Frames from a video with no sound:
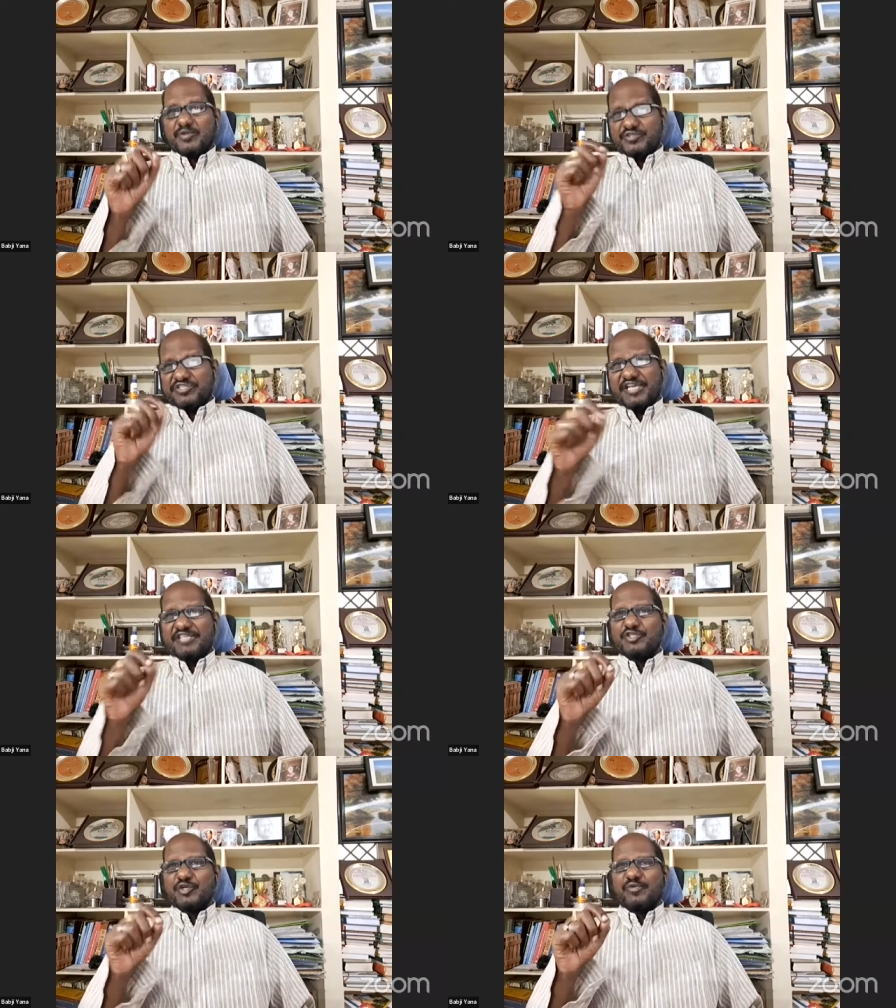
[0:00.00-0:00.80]
to
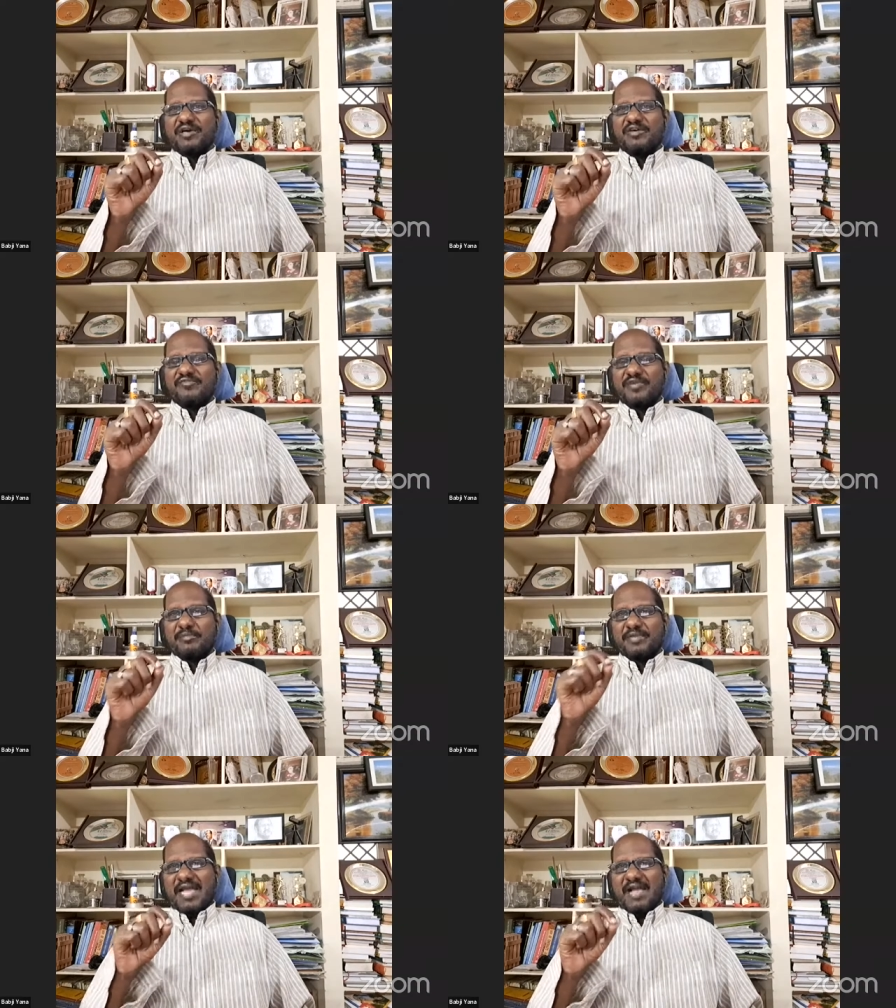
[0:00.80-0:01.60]
change over
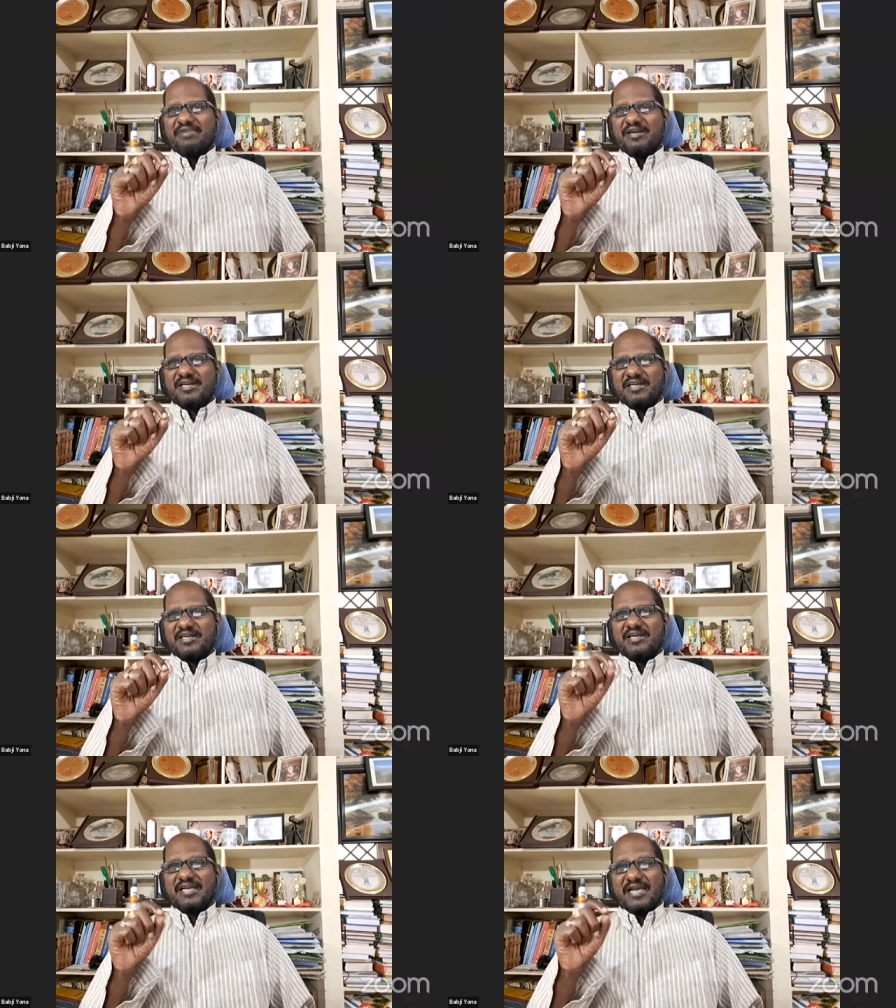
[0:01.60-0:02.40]
from caveat
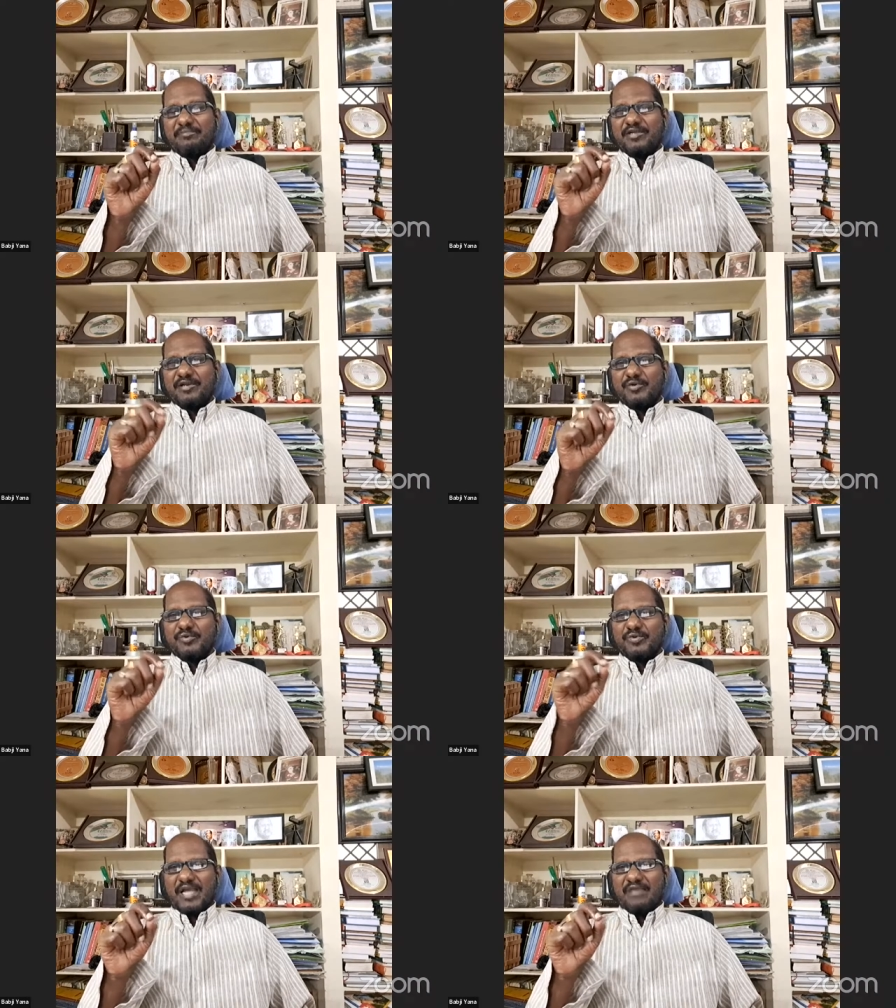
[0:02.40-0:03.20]
emptor
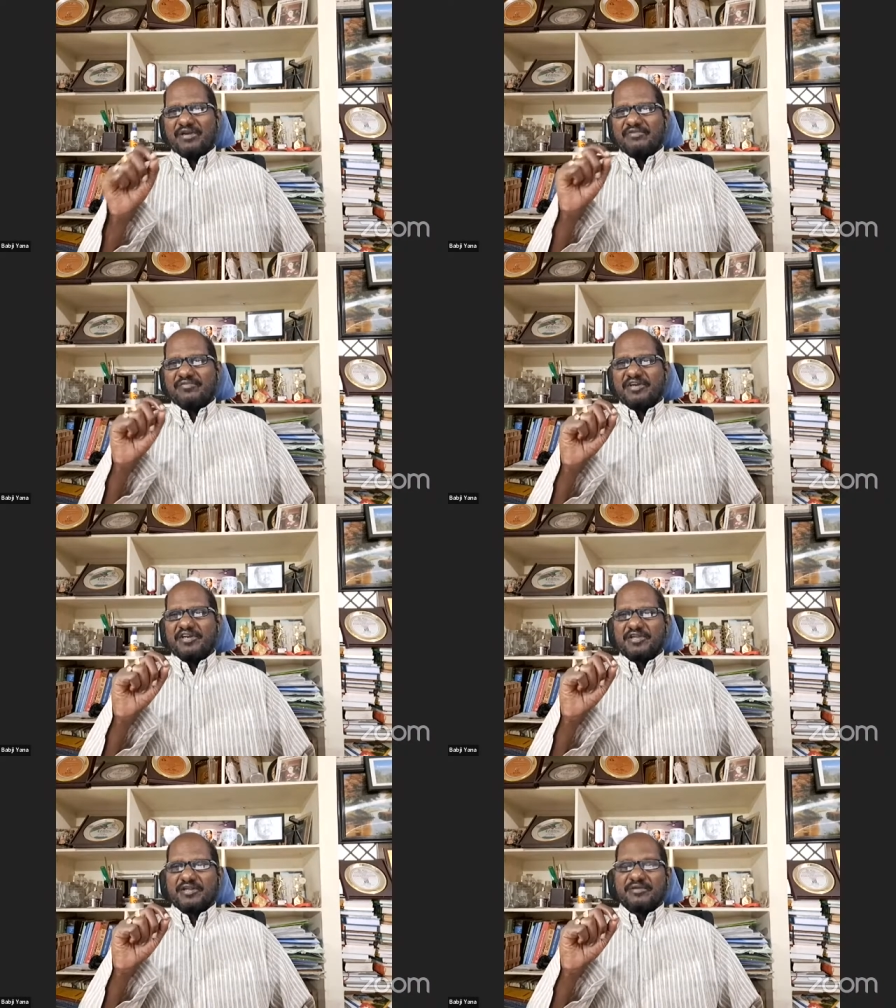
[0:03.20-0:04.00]
to caveat
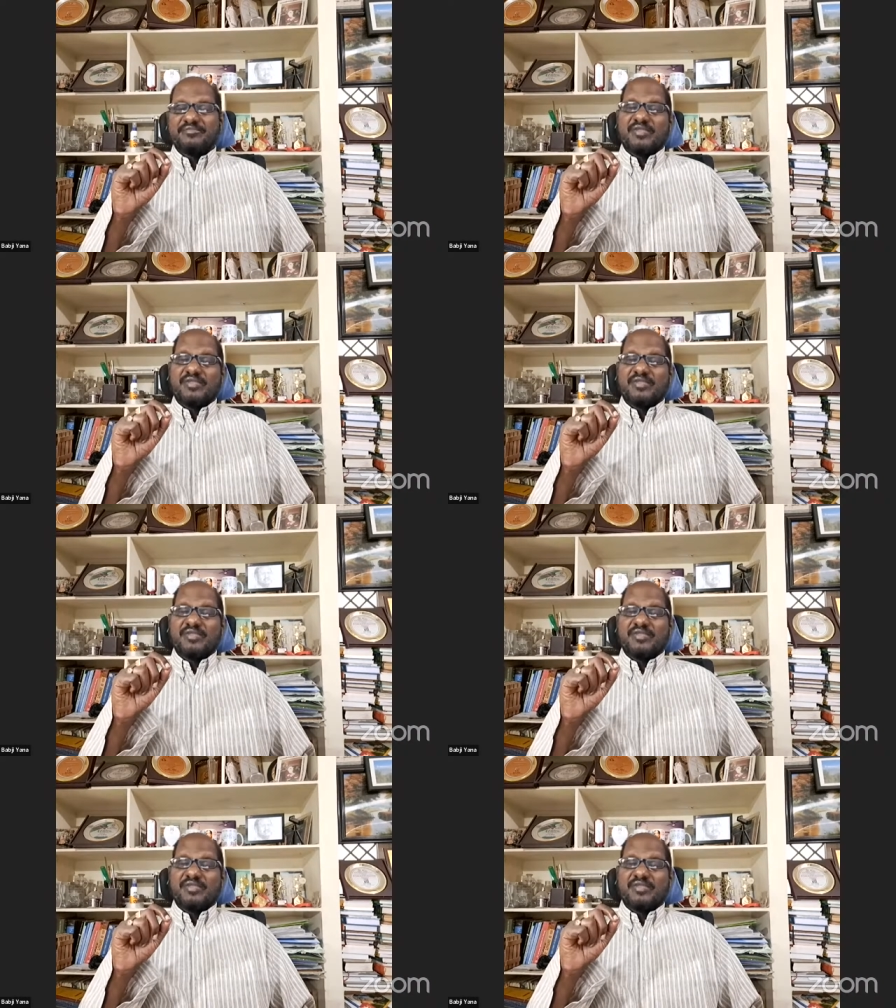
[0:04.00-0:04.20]
vendita.